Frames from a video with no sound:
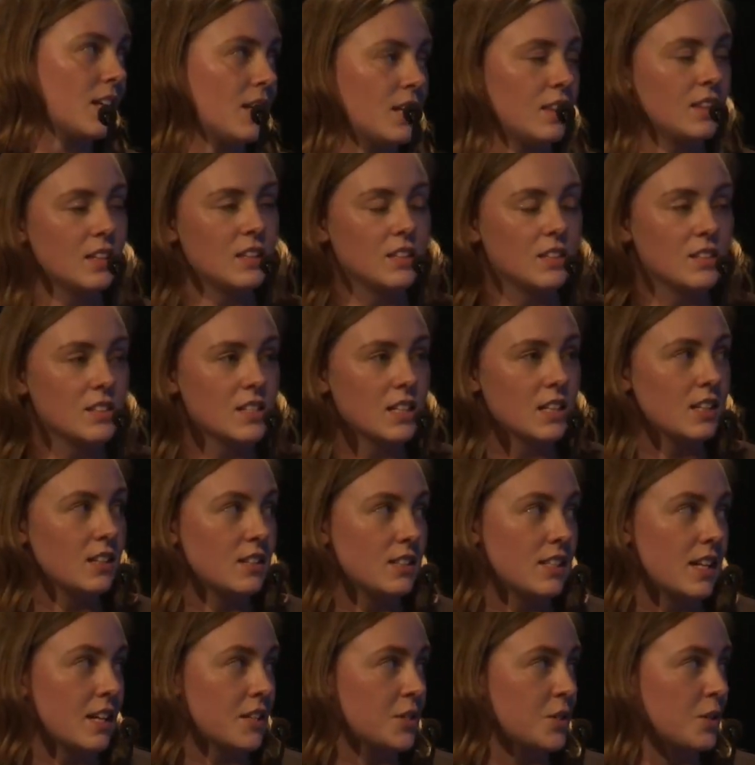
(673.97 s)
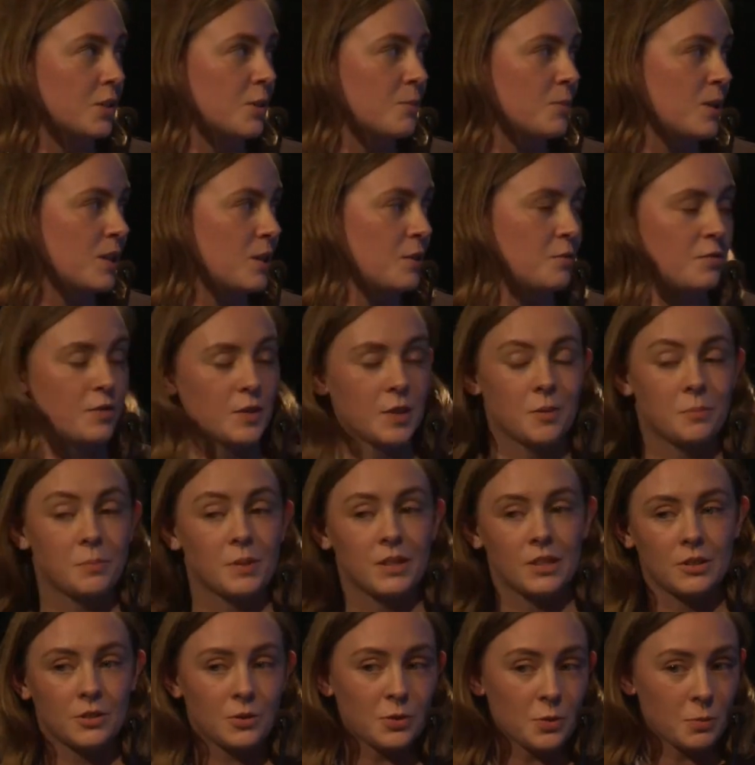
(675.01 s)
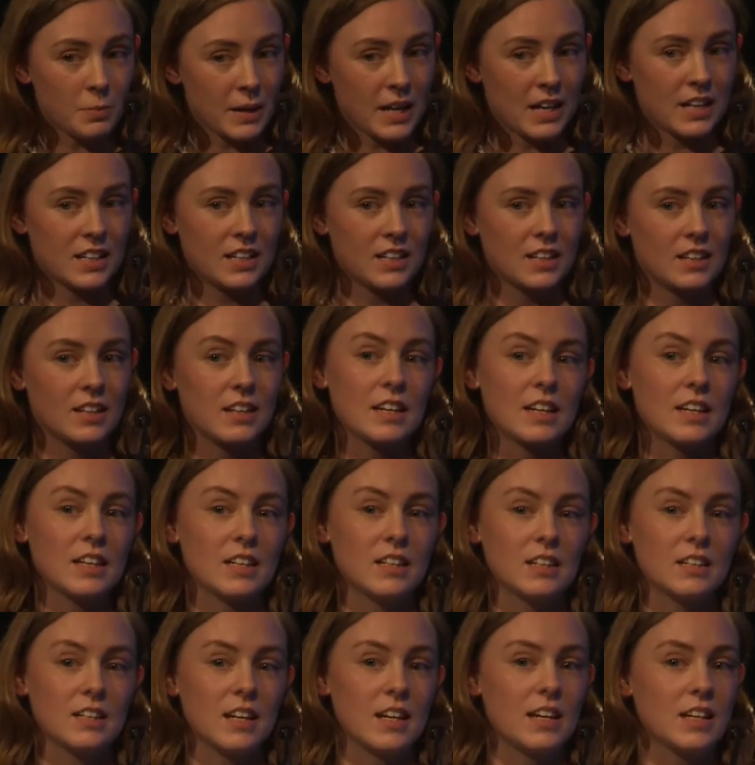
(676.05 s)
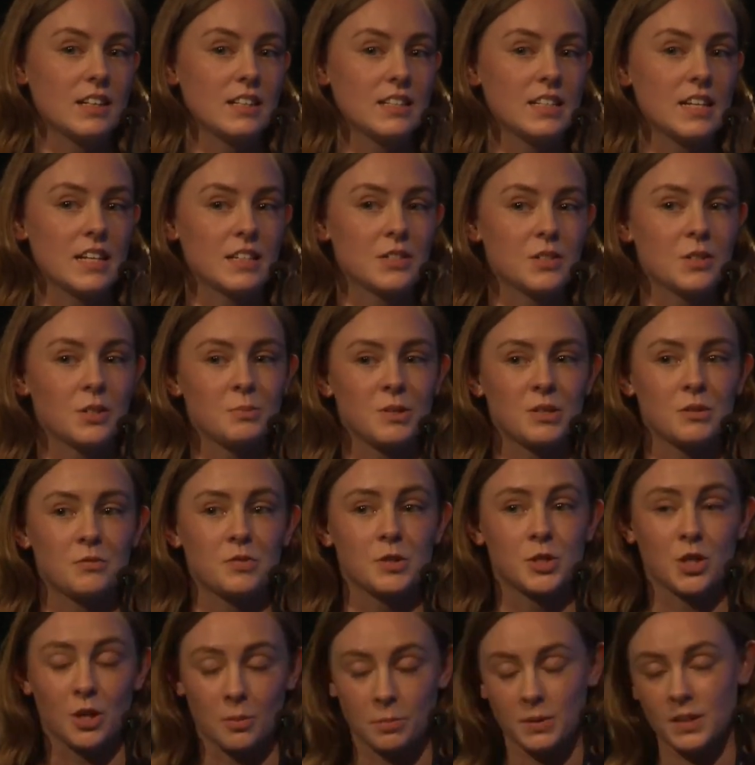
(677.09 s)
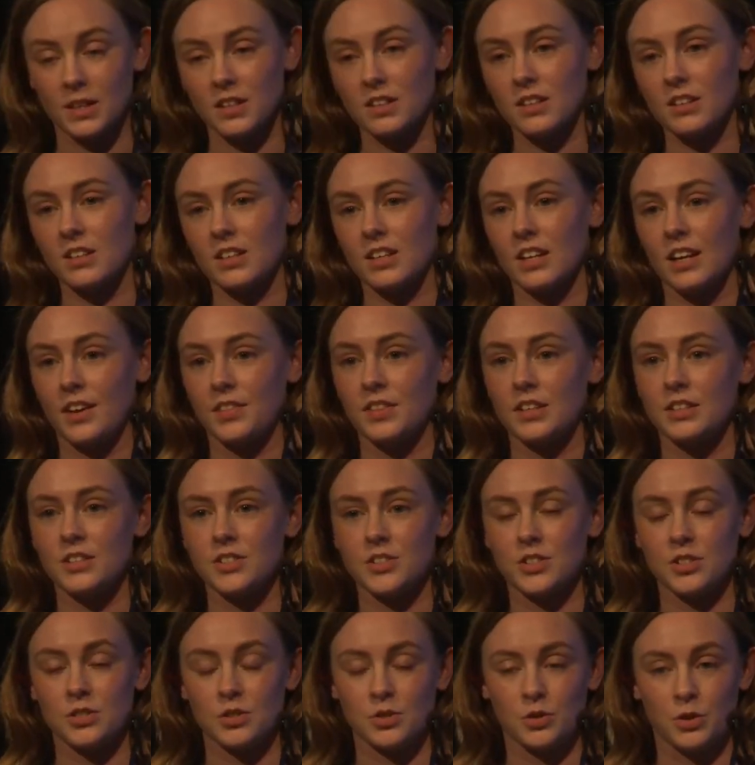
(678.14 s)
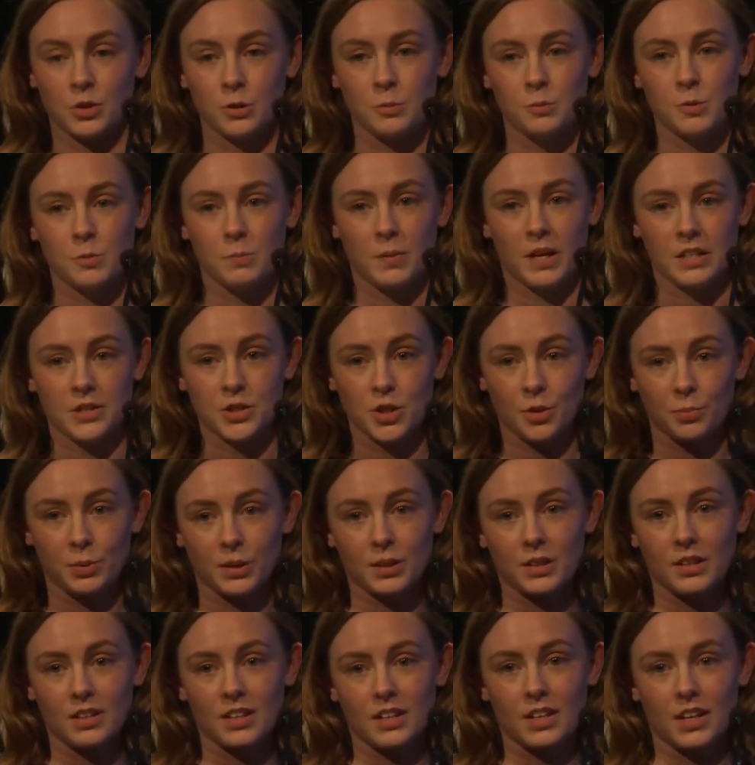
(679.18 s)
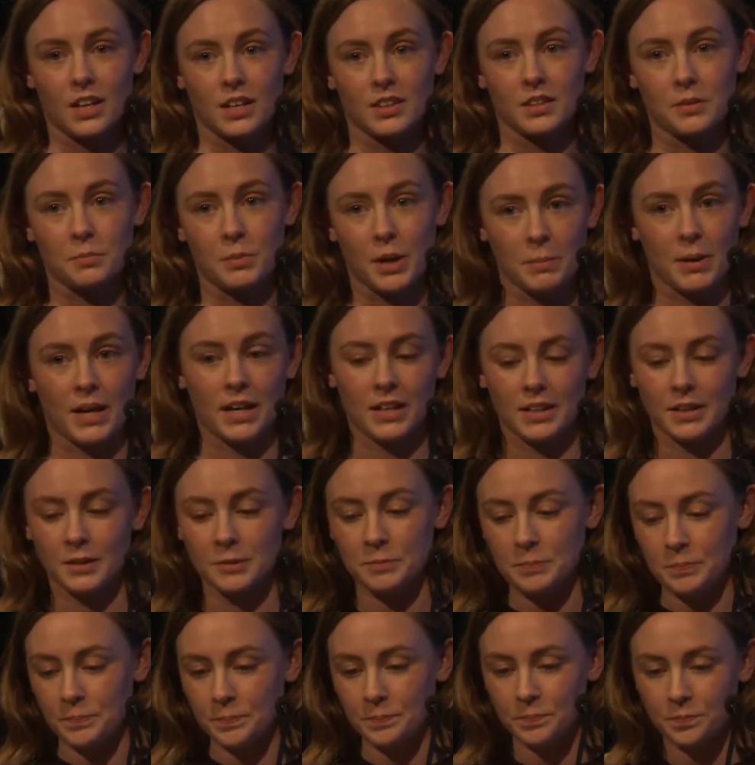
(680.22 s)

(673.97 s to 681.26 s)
and there's a taxonomy for political party and a taxonomy for topic, and then it's just grouped by topic and then by party.